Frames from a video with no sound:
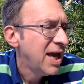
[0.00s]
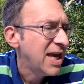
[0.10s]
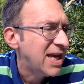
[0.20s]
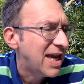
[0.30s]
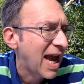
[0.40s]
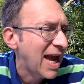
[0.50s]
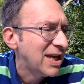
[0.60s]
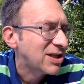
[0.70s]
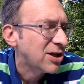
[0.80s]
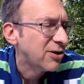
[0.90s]
He
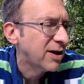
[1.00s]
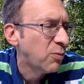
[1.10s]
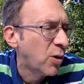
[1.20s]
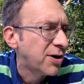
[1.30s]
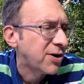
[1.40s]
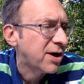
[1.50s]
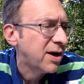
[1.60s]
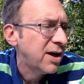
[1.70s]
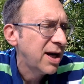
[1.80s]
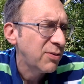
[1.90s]
gazed at her in wonder.
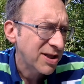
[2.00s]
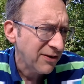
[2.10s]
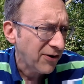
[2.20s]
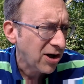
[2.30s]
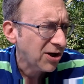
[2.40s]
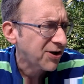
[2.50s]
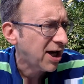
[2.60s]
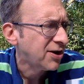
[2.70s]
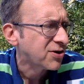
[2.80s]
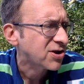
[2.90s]
It was difficult to
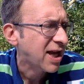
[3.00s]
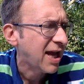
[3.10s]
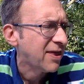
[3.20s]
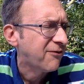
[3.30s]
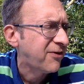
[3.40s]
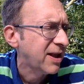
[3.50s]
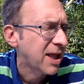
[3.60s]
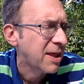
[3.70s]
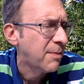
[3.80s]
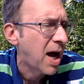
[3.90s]
understand the
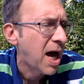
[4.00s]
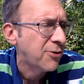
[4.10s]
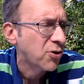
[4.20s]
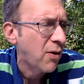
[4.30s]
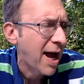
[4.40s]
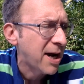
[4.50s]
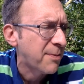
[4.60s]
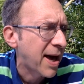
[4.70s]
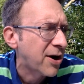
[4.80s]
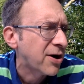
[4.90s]
feeling the Mahandro had
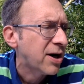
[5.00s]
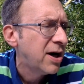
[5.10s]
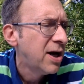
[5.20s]
about her.